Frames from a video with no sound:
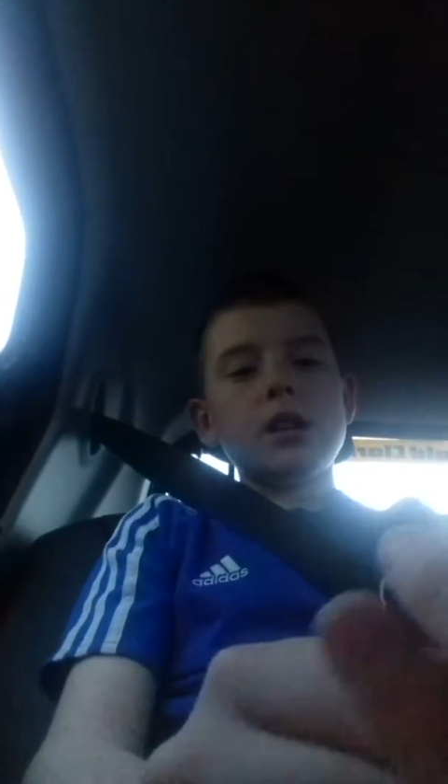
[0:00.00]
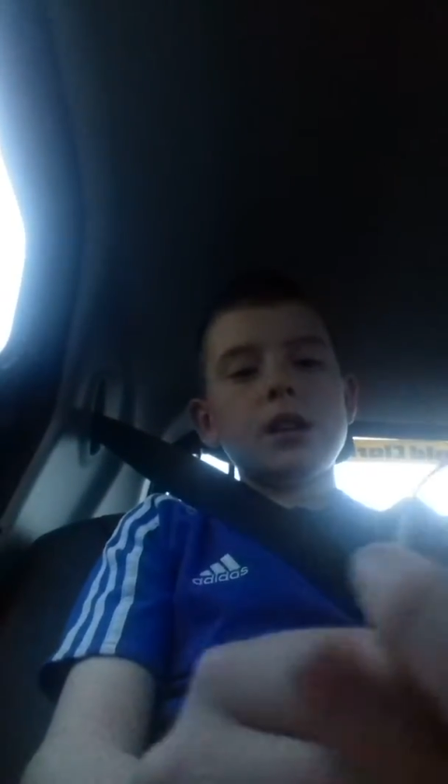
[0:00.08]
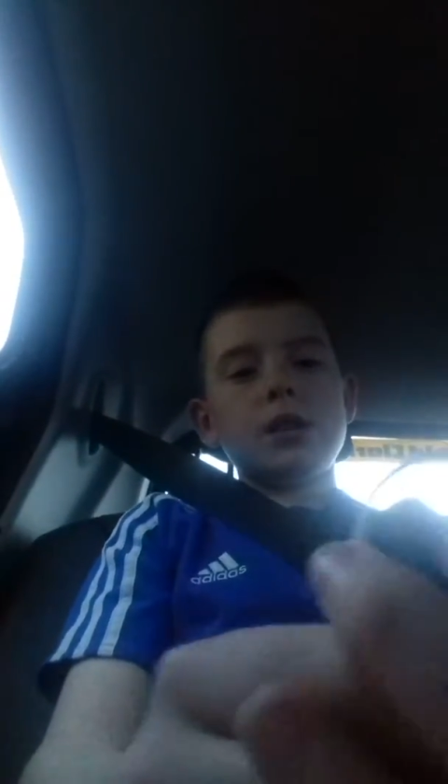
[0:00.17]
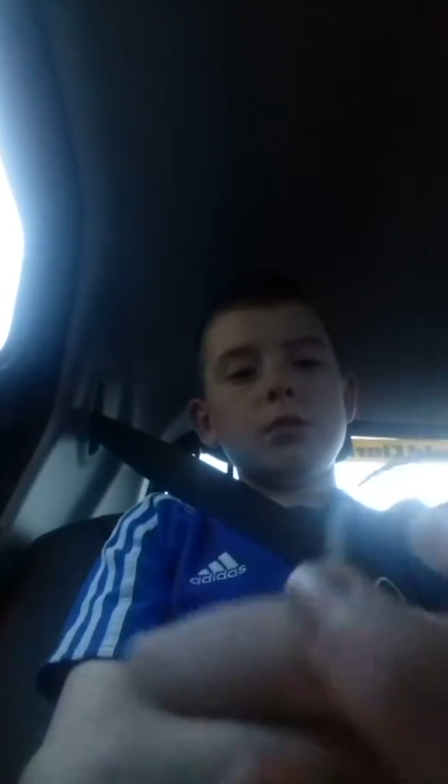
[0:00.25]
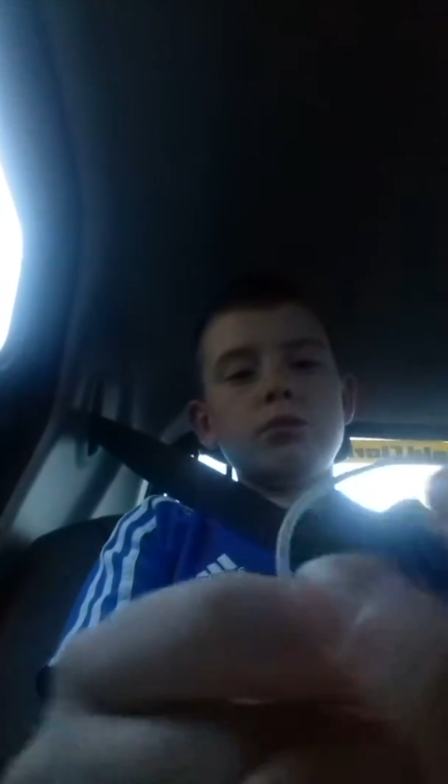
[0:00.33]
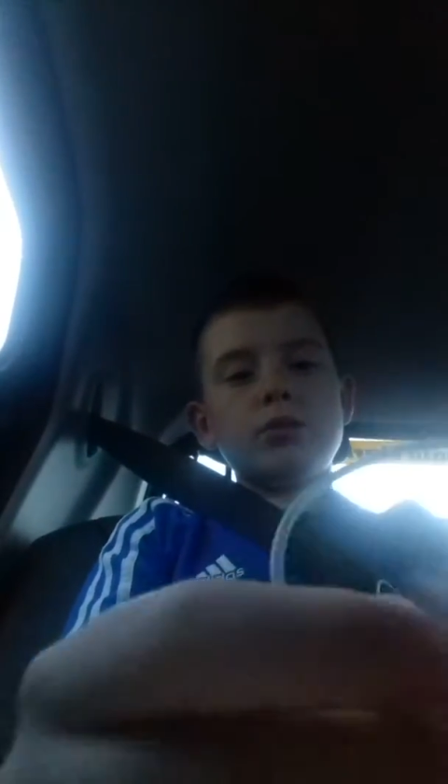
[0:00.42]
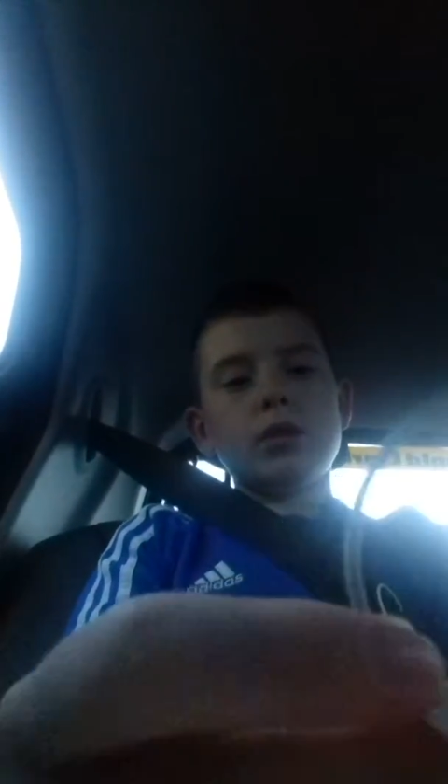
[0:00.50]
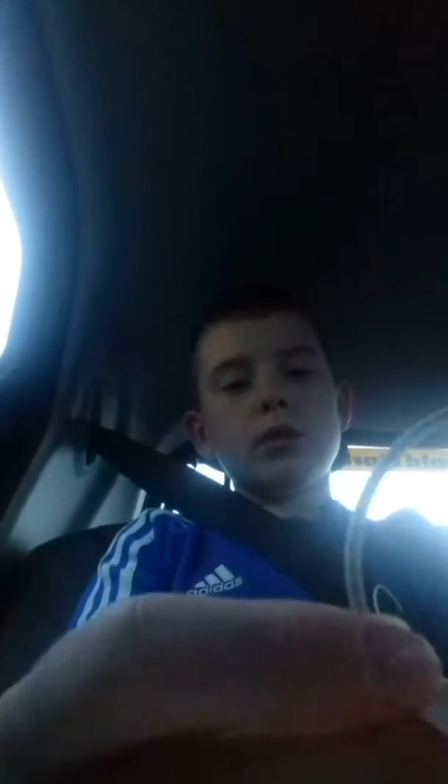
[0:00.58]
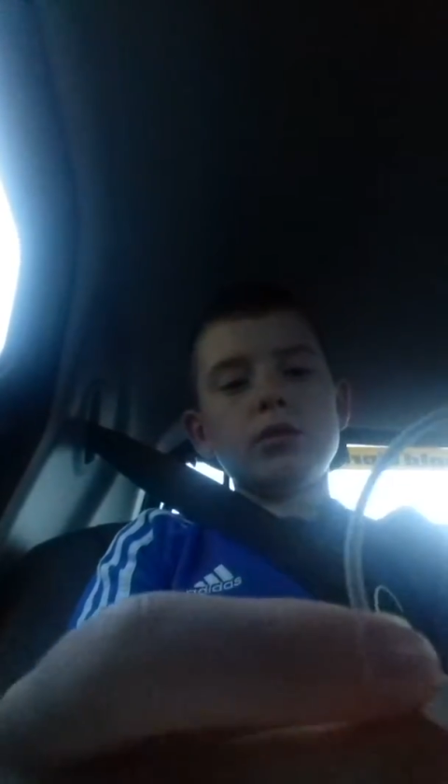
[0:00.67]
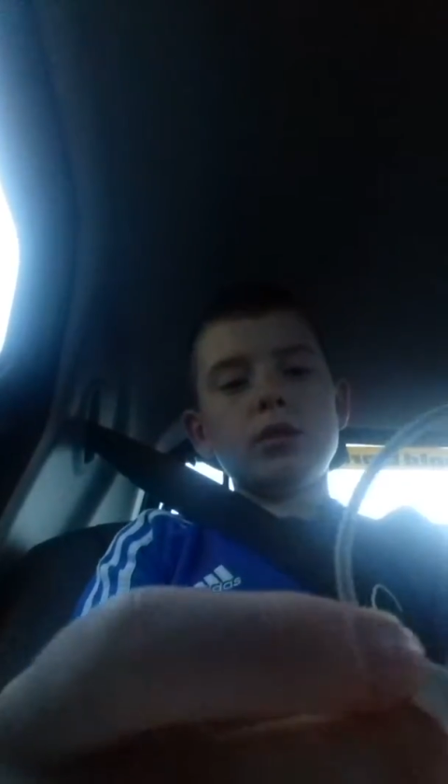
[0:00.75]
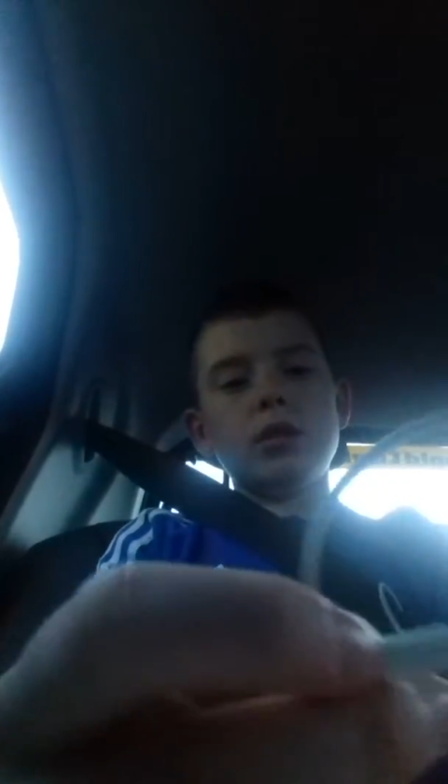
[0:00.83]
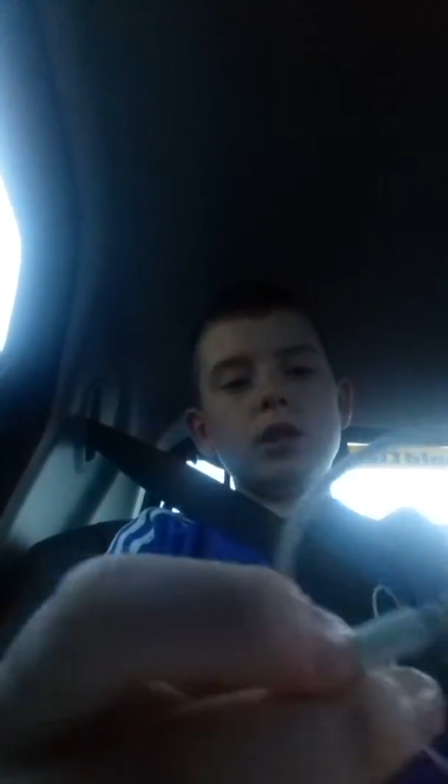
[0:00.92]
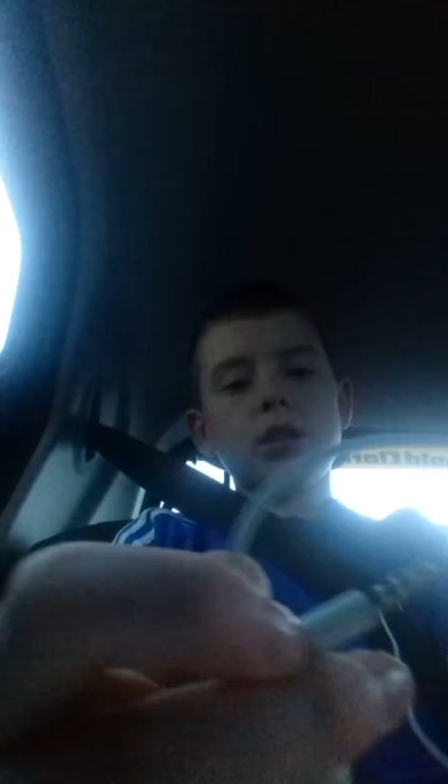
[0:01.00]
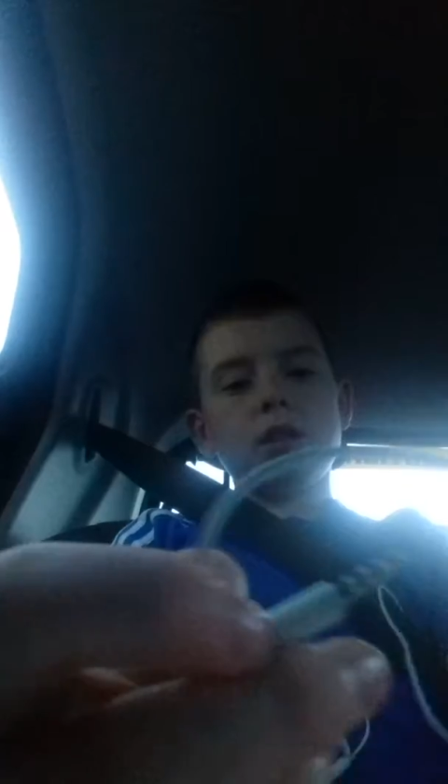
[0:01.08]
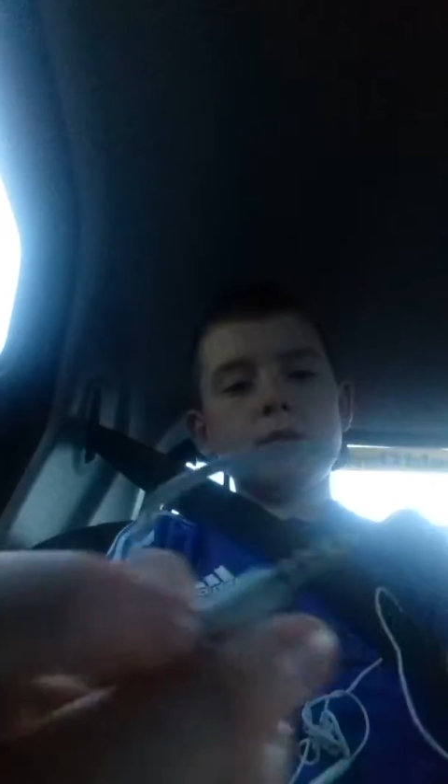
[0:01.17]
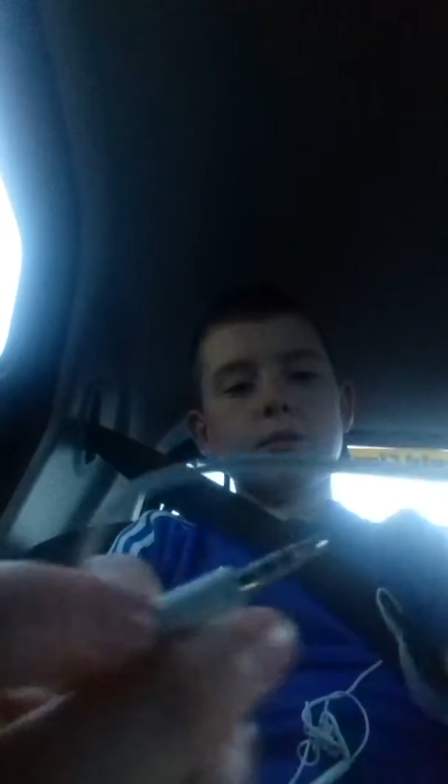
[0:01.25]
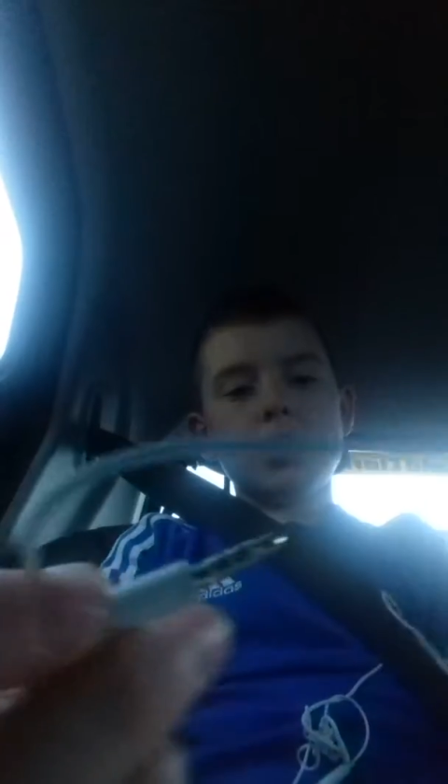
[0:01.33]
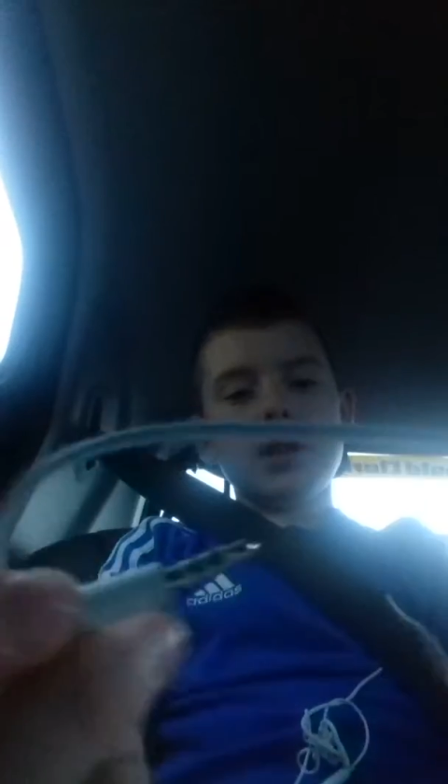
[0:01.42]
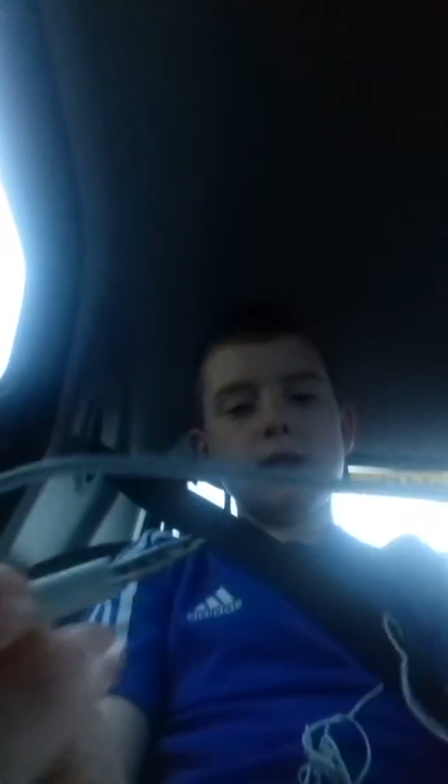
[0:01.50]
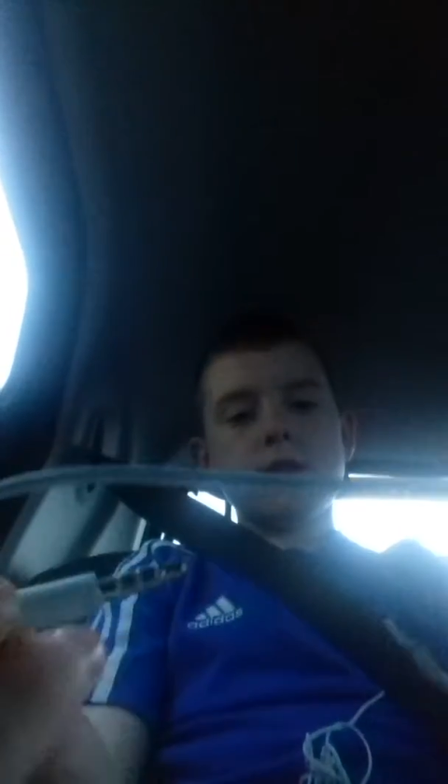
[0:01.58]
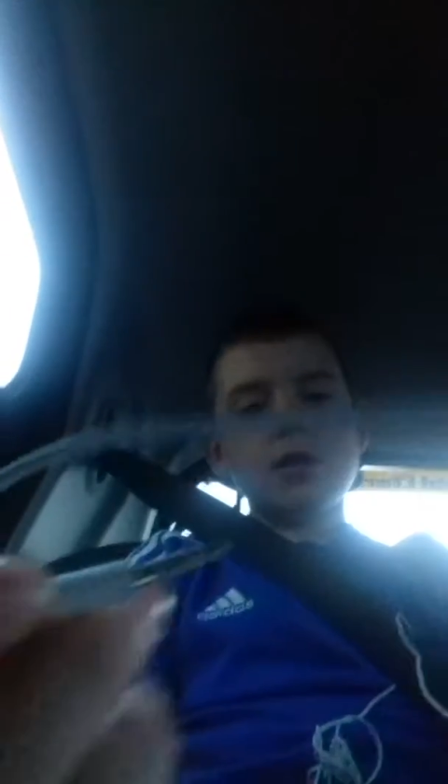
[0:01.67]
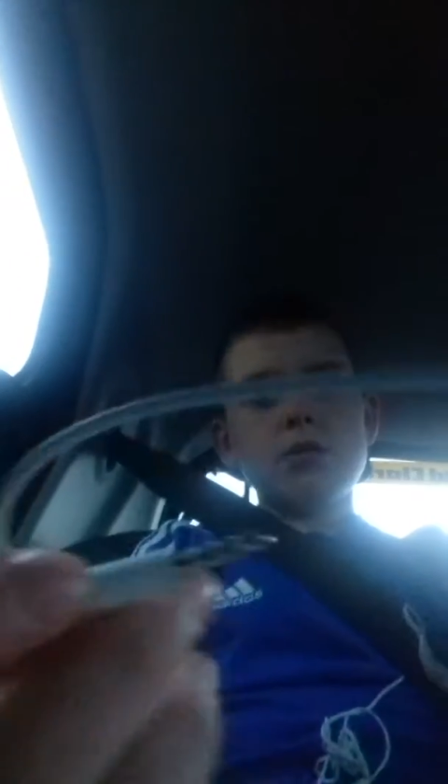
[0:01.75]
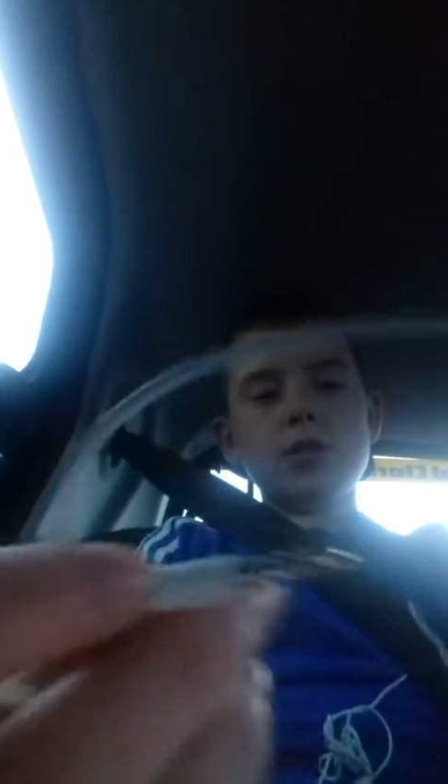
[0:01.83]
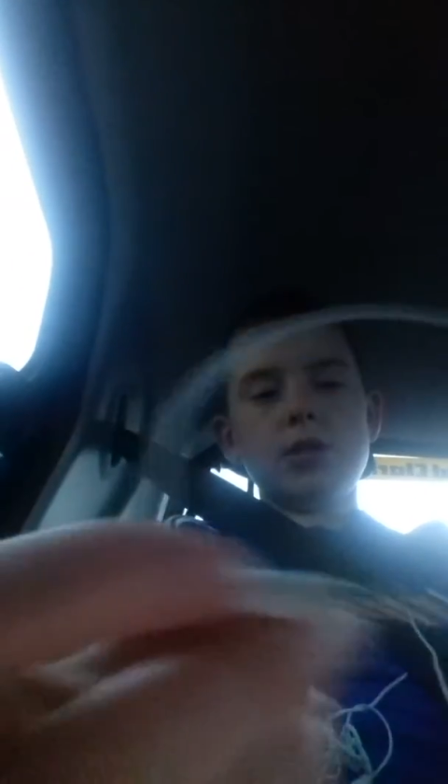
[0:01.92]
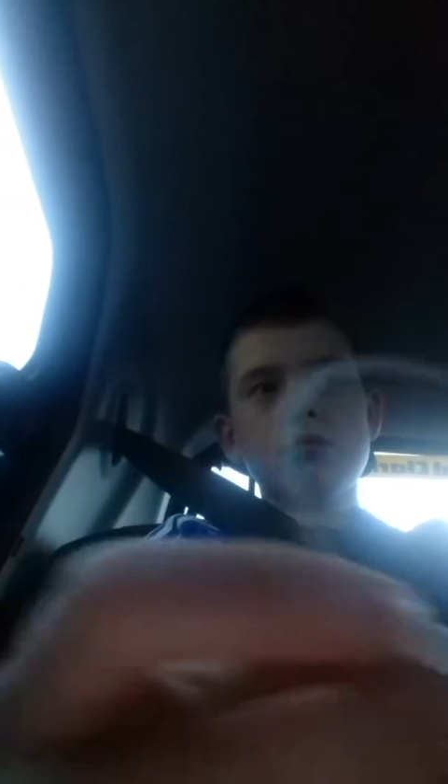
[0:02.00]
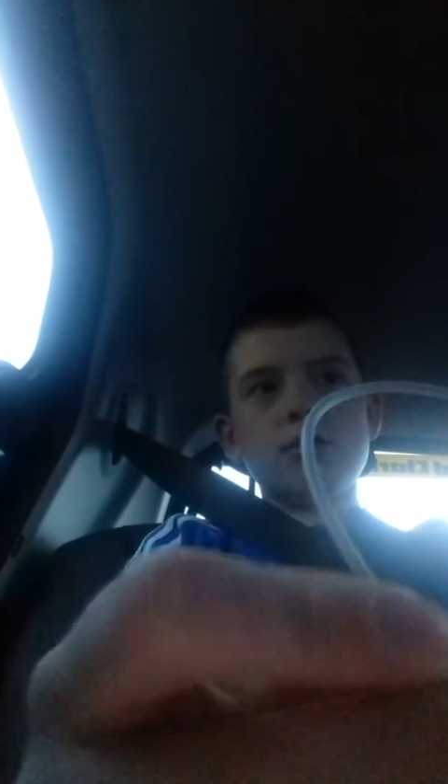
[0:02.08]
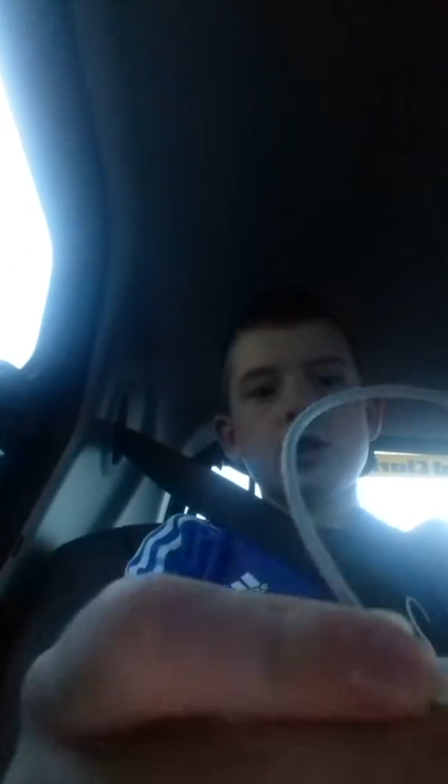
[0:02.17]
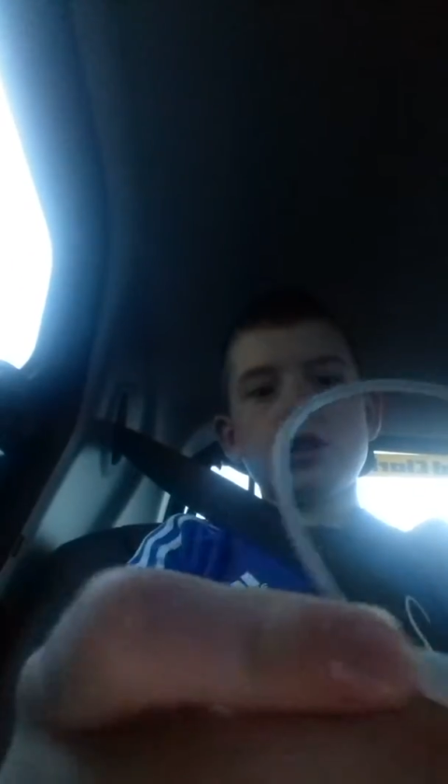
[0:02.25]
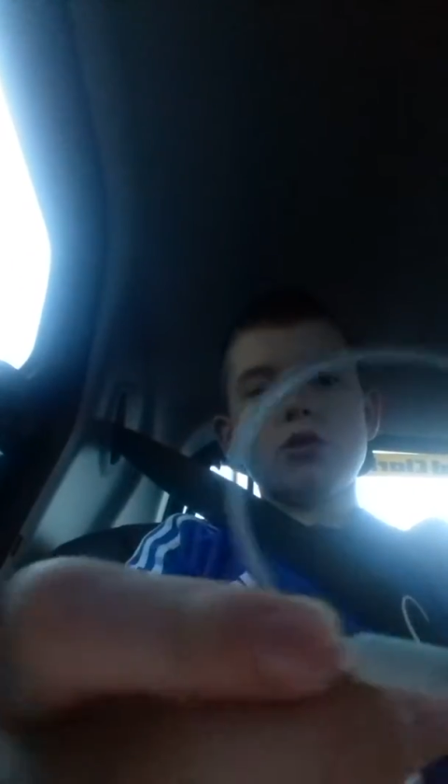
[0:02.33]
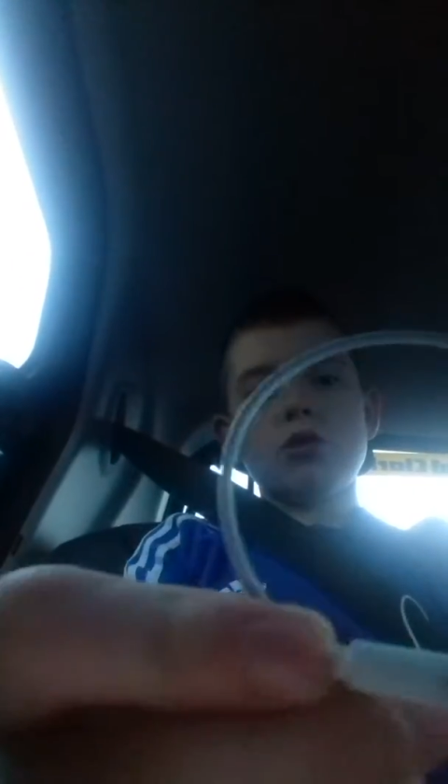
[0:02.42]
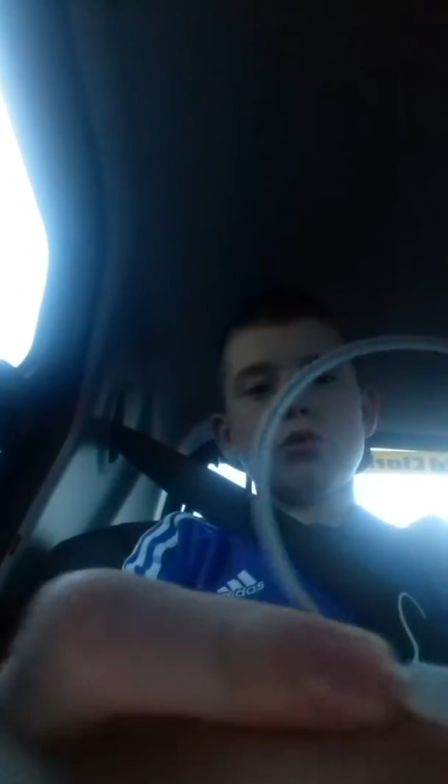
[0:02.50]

And we're going, like, days out and all that.